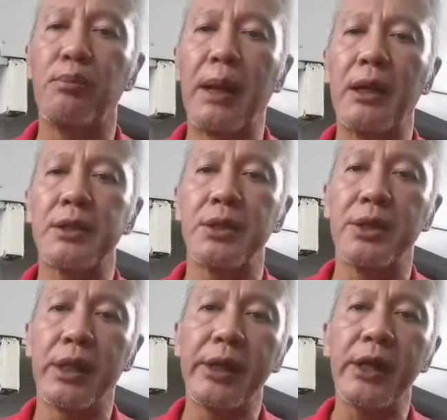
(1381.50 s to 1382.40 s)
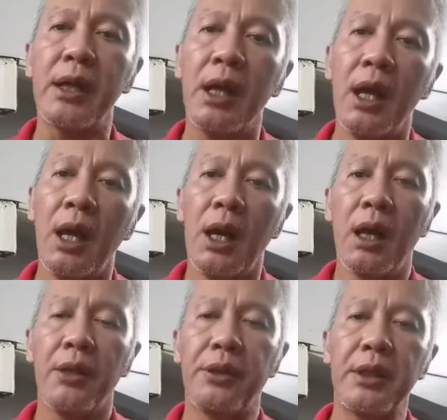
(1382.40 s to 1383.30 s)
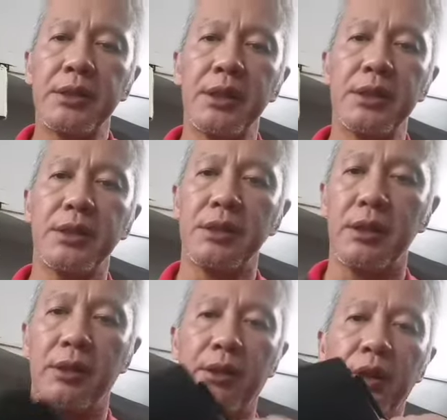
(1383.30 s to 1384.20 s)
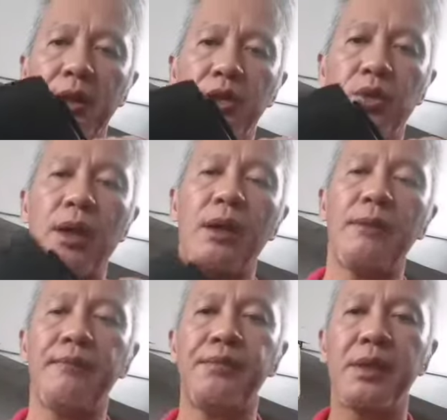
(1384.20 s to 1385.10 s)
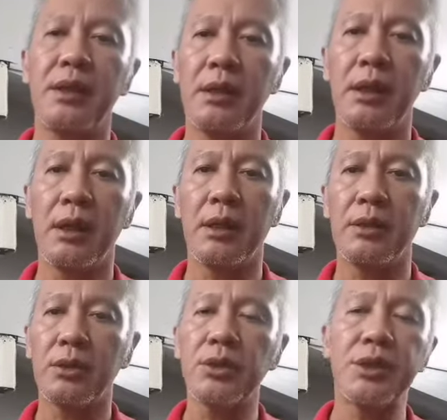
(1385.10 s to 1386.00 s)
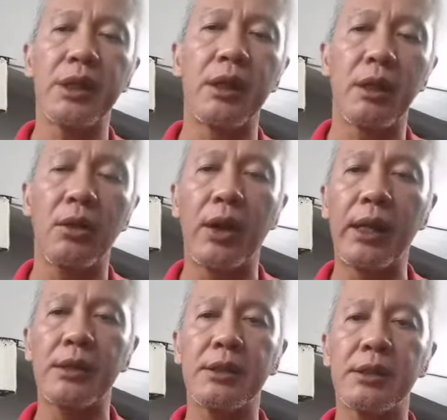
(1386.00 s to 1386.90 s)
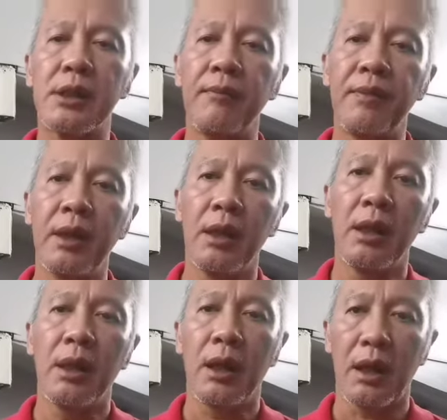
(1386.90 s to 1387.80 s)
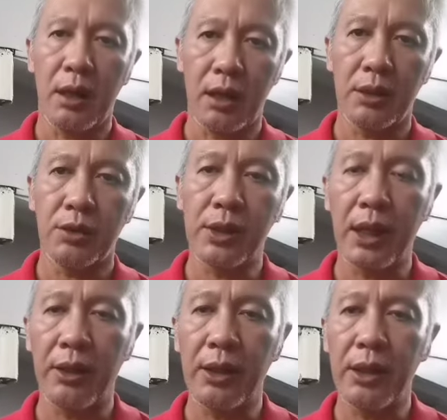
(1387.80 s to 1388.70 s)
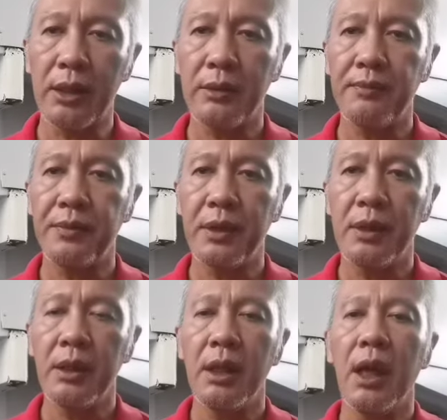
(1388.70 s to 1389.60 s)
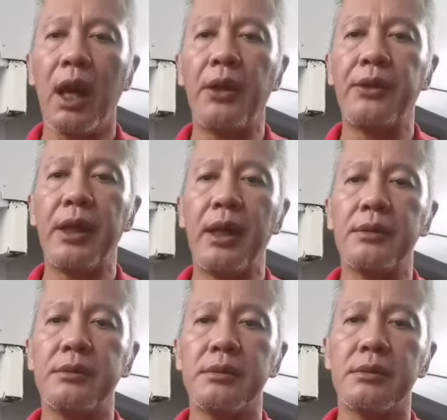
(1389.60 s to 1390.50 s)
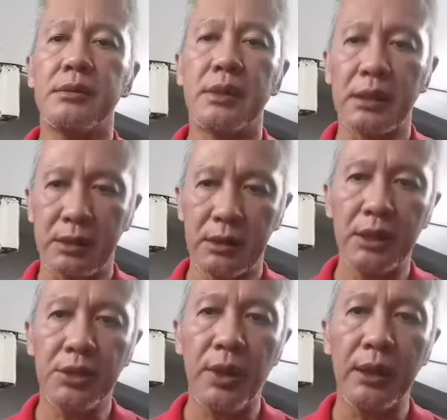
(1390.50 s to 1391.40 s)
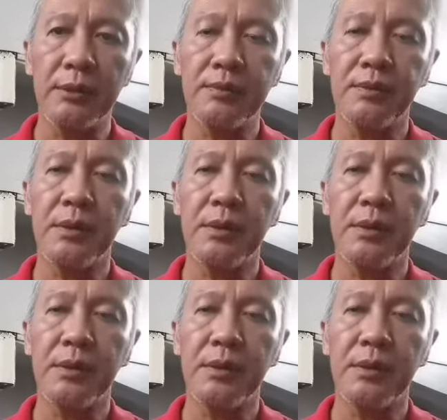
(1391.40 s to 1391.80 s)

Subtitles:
comparison here. This is this one in two single coils together, and then that's this one.